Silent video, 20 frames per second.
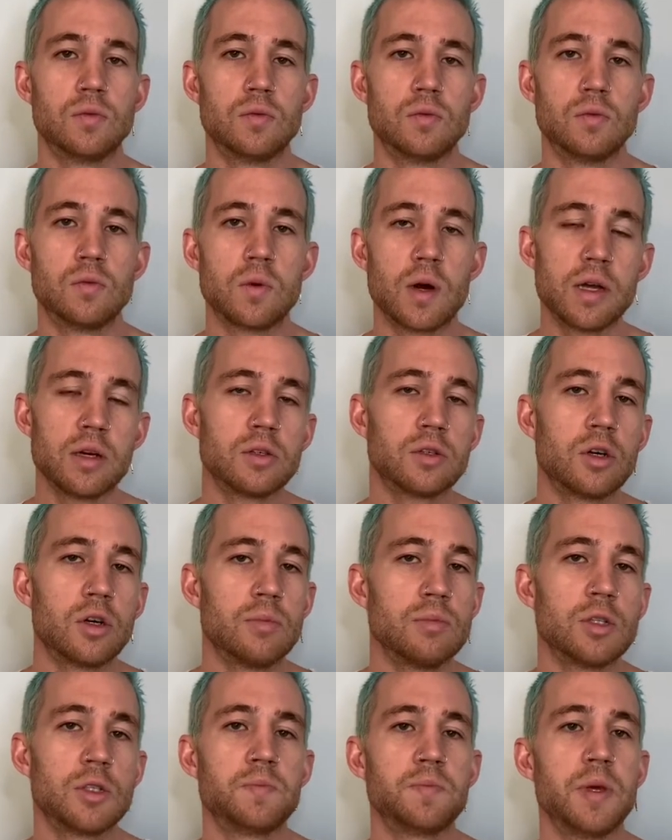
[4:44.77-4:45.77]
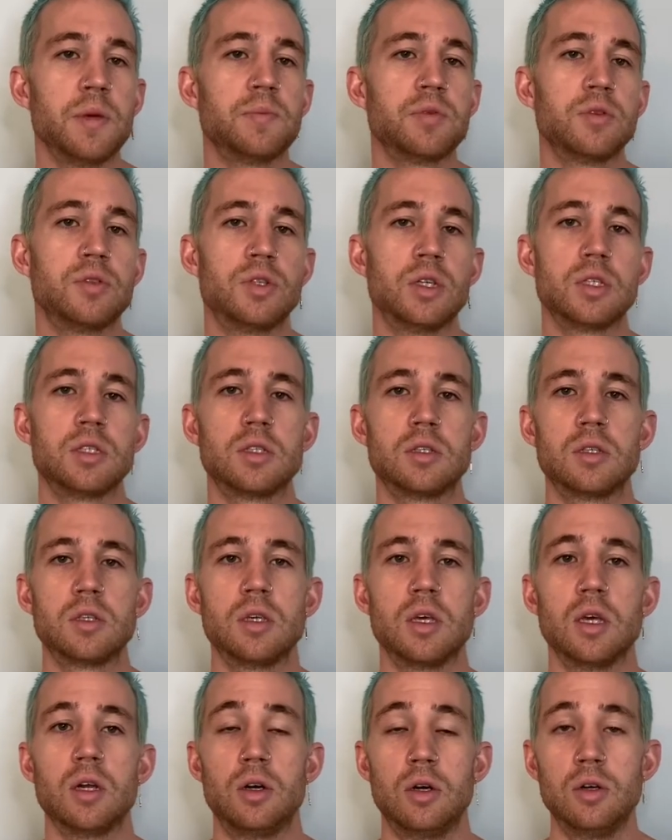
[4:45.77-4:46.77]
why don't homeless people just
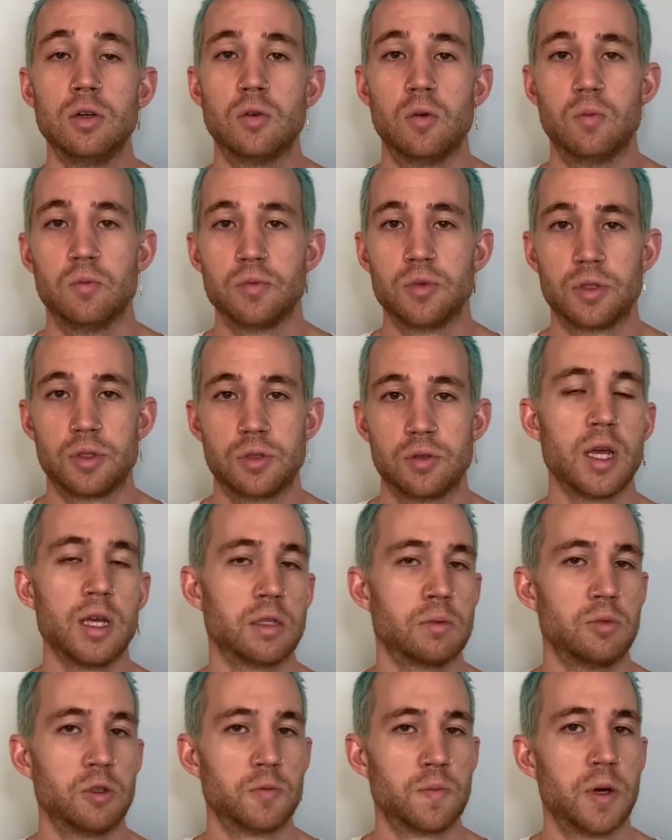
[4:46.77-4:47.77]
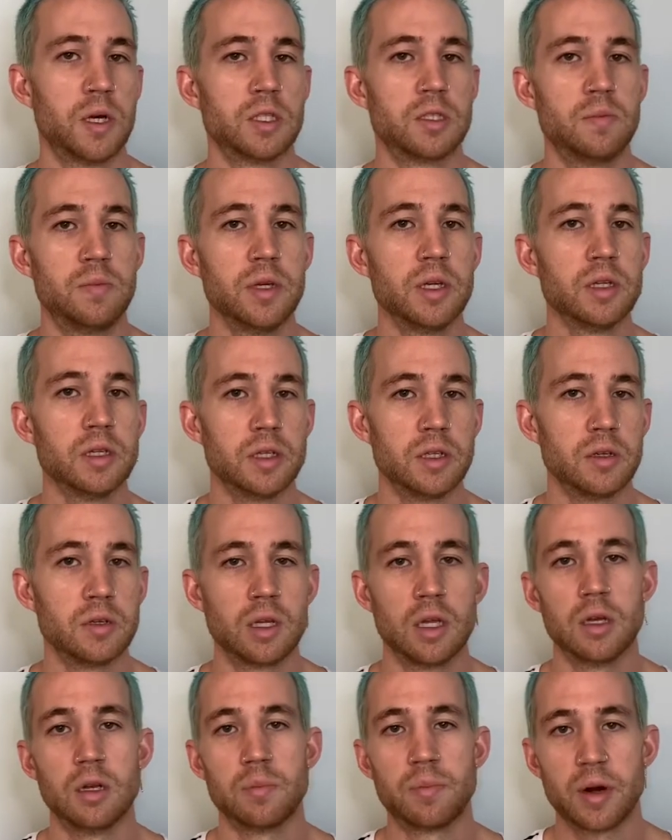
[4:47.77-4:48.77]
get homes, take some responsibility,
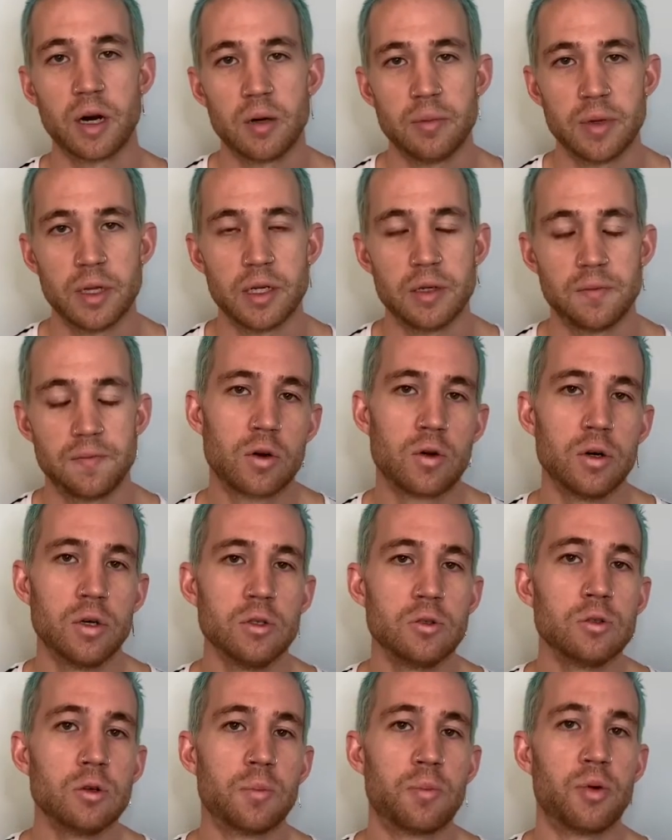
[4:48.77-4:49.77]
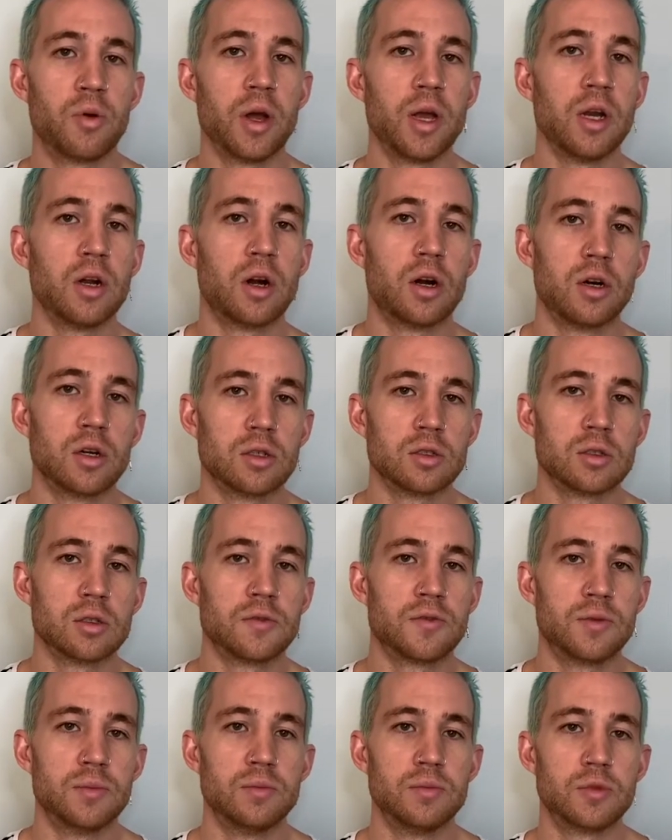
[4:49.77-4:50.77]
get an apartment? According to a Parade article
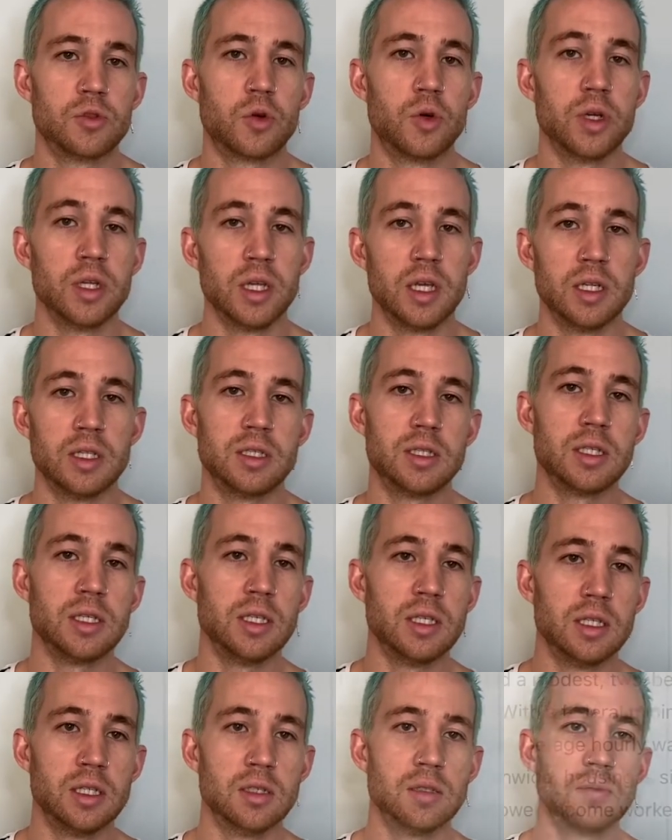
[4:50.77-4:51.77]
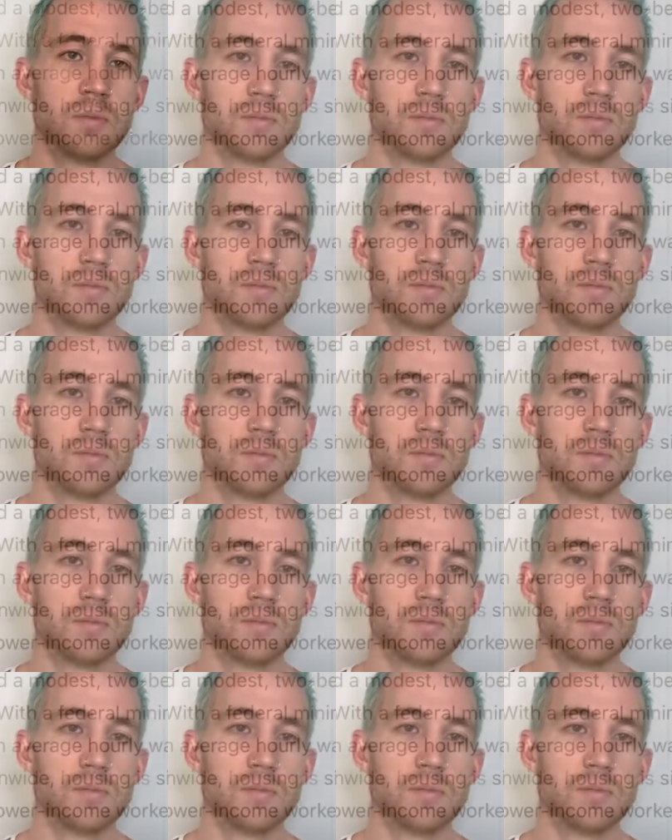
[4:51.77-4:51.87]
from 2018,